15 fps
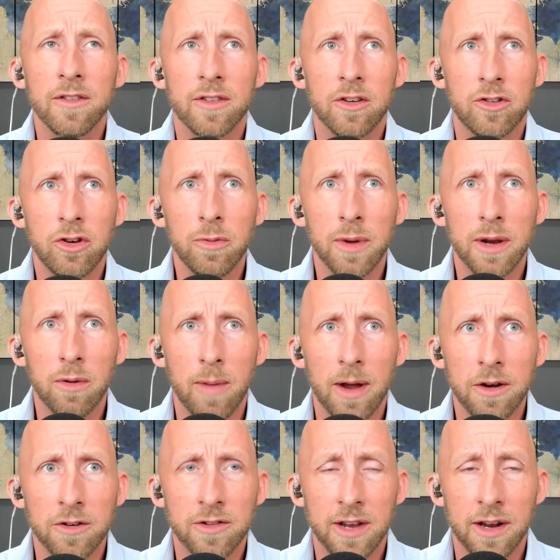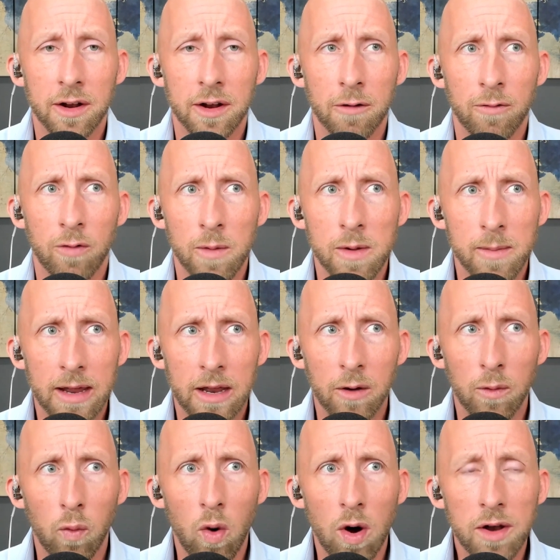is two big reminders stand out here for me, Micah.
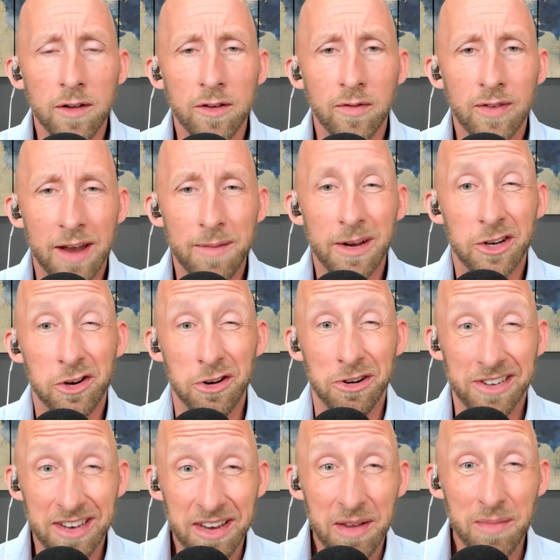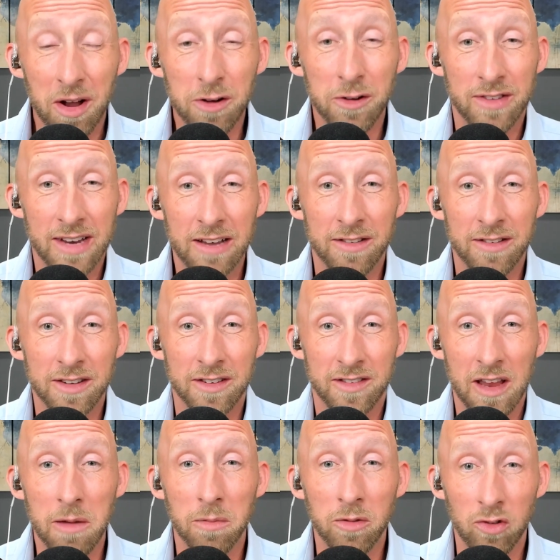One is you've got to make sure your team understands this
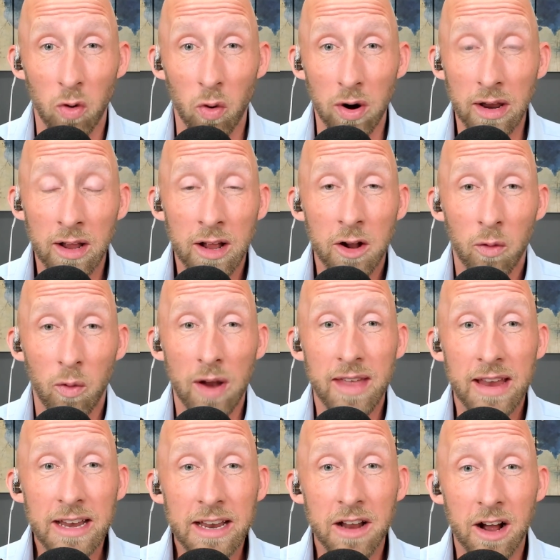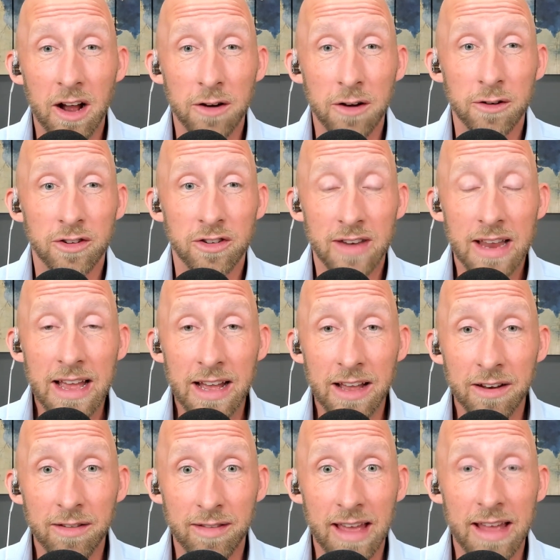same story, right? They need to
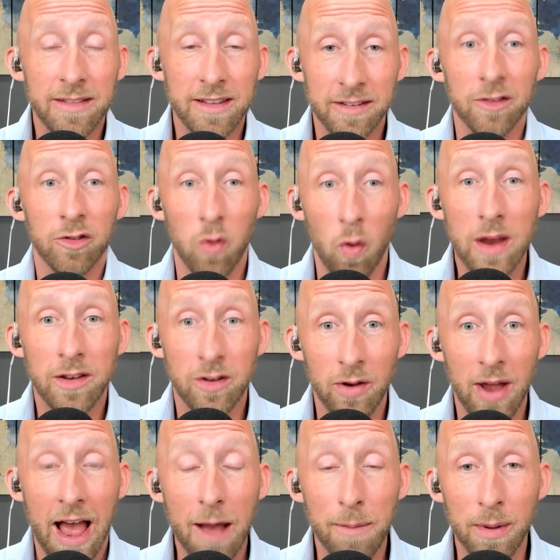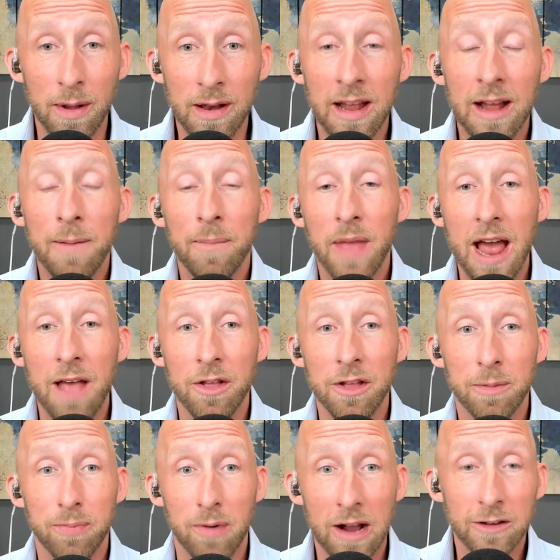understand that this is going to happen and that
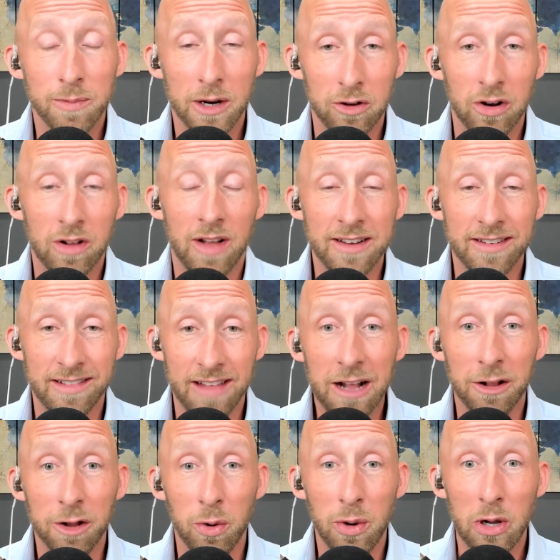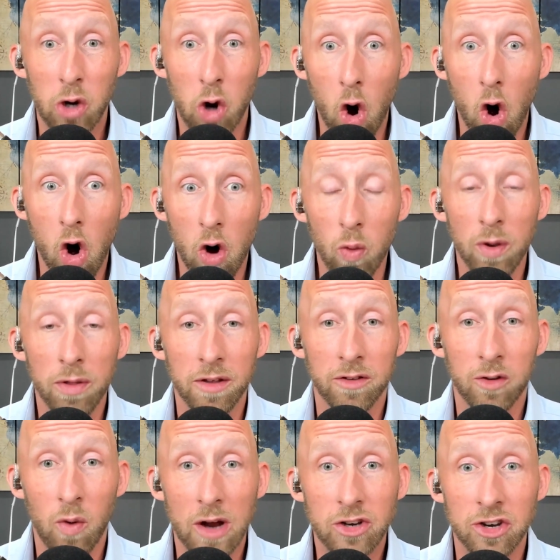the prospect or client is likely going to call with this
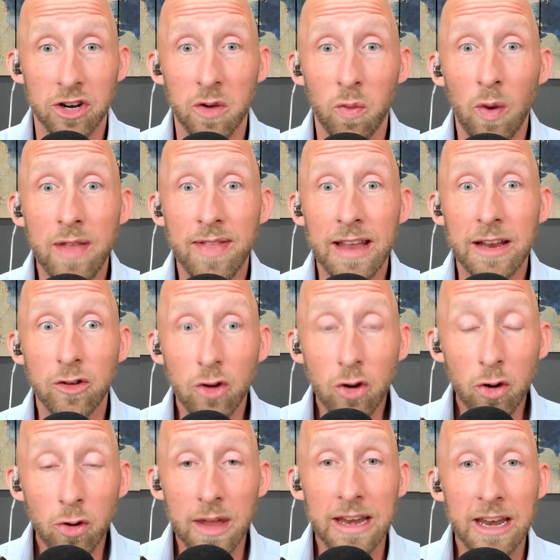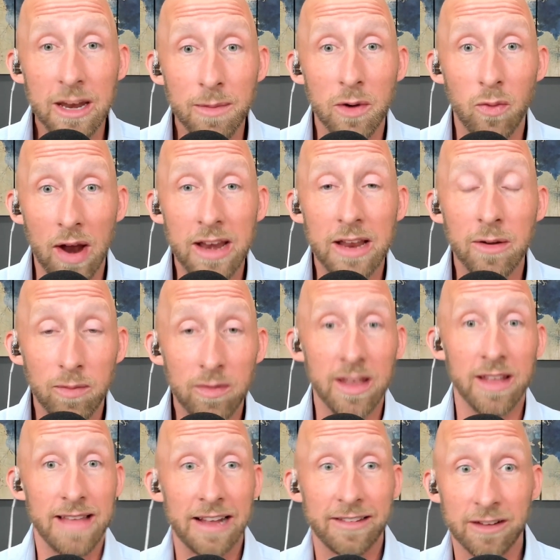question. And when they do, they need to be ready.
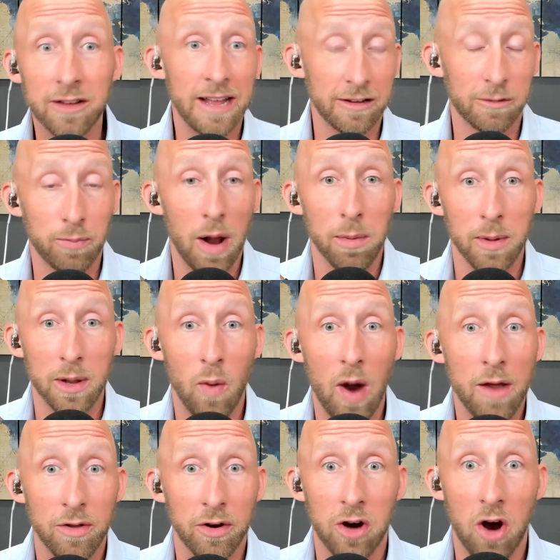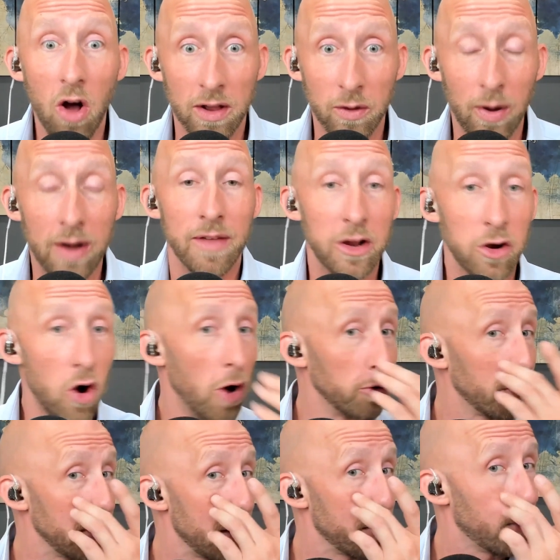That's probably why they're calling, right? If they call
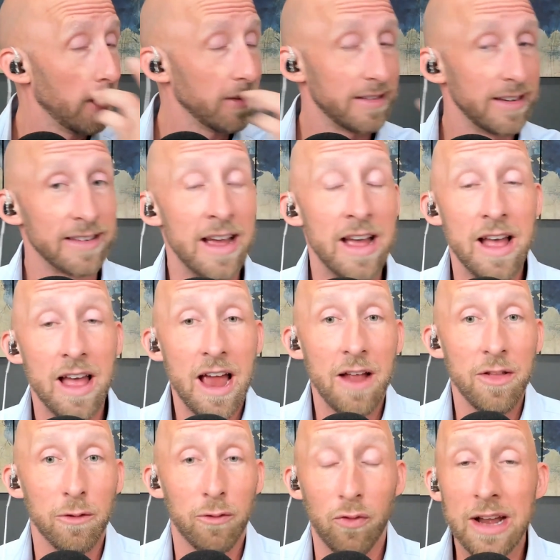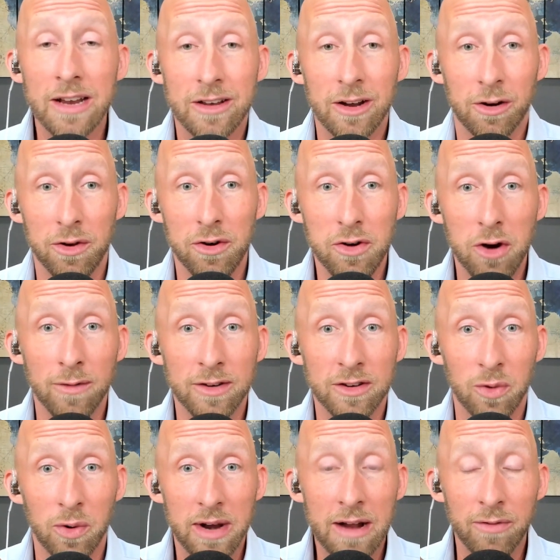during that process and they're frantic or they're nervous
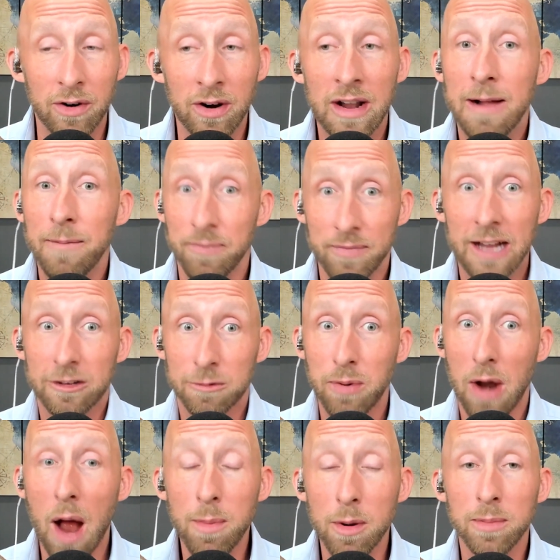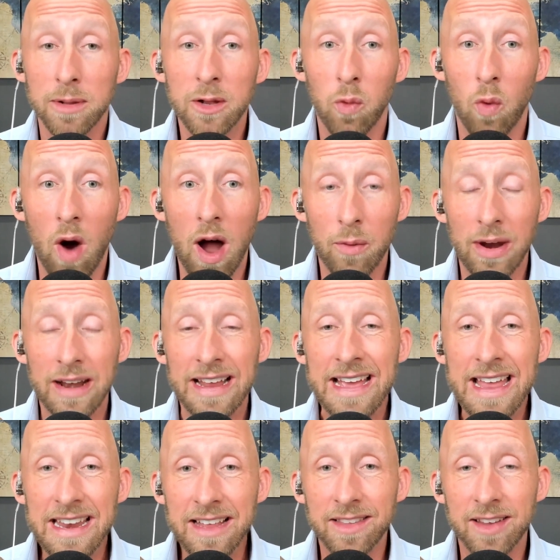or whatever, that's probably why, right?
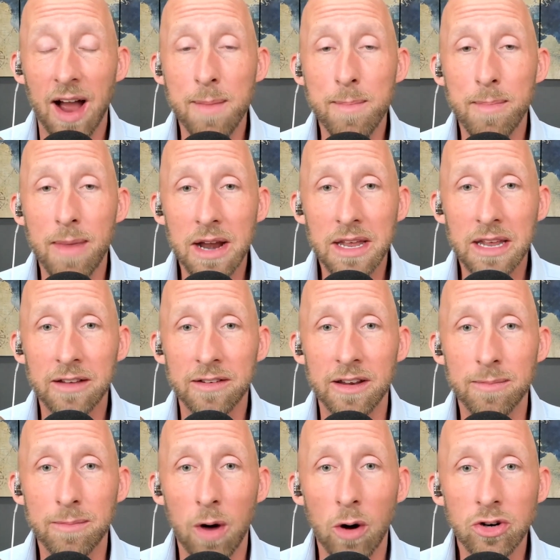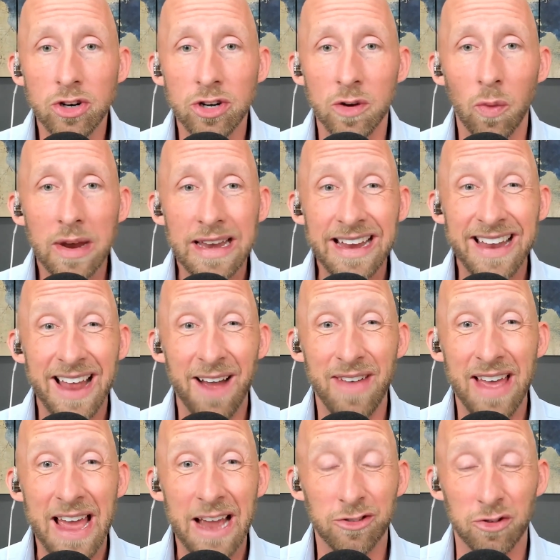Anytime money is in motion, we need to have
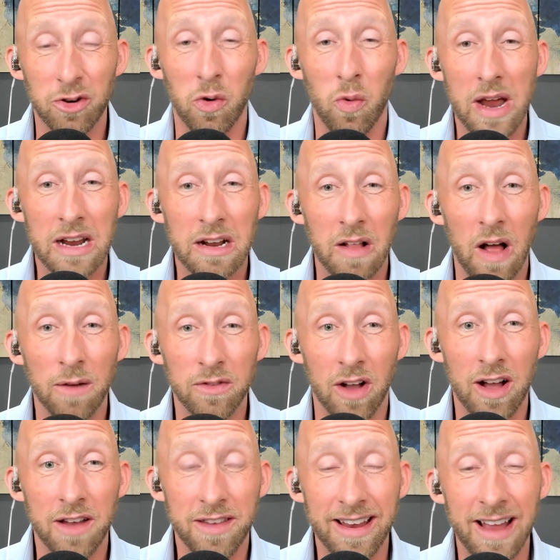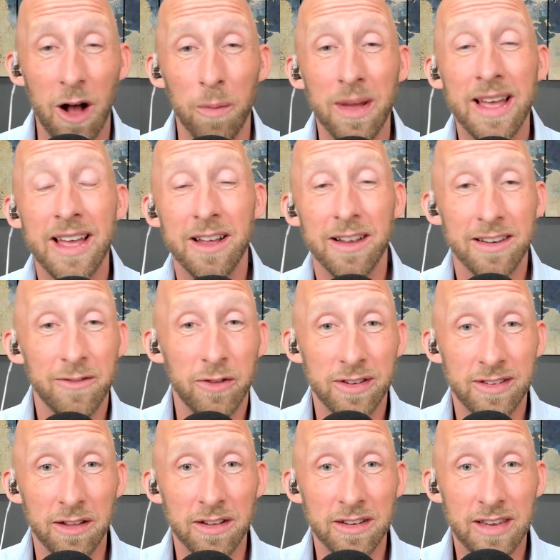extra white gloves on to help
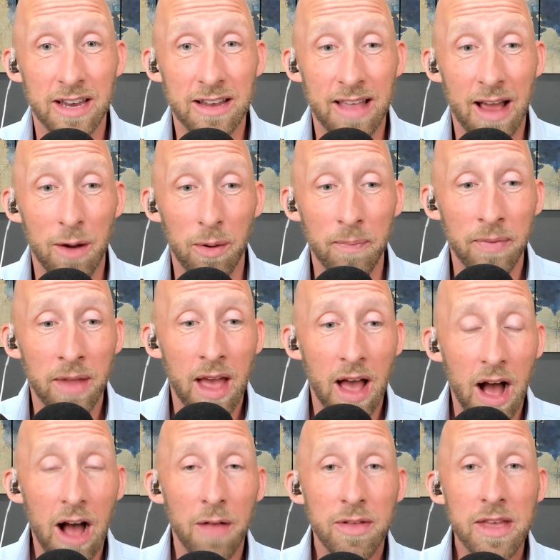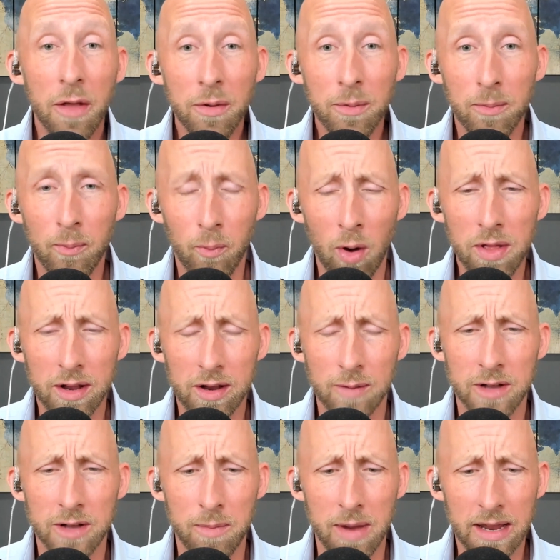facilitate that one. The other one that
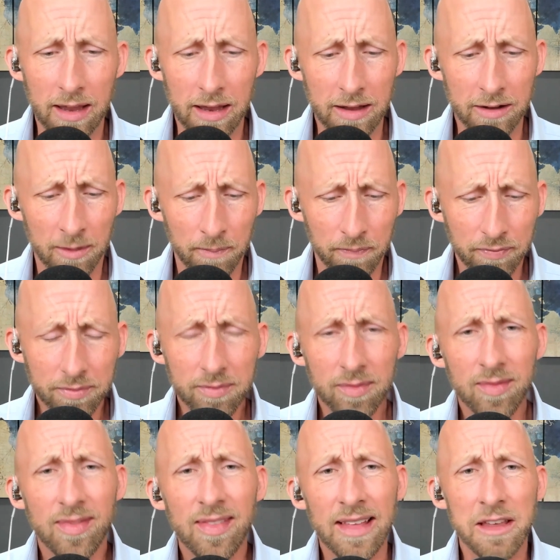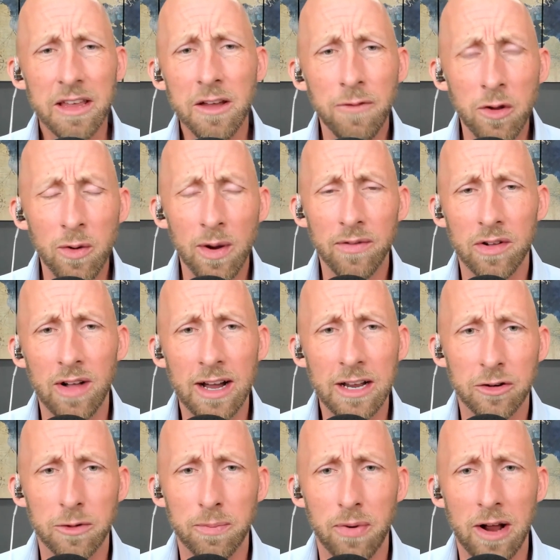comes up, Micah, is if you have
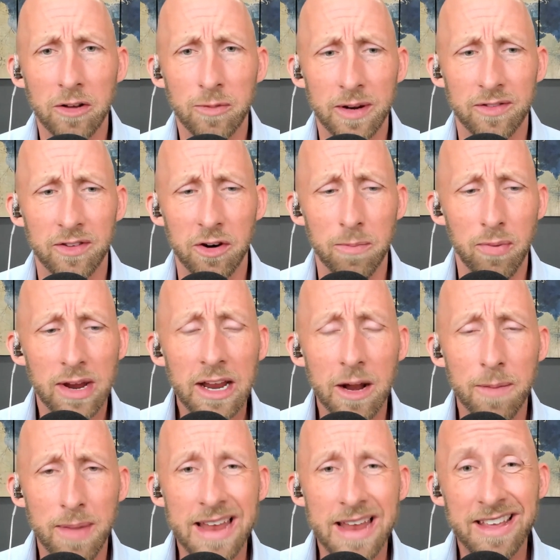clients or prospects that are bringing up any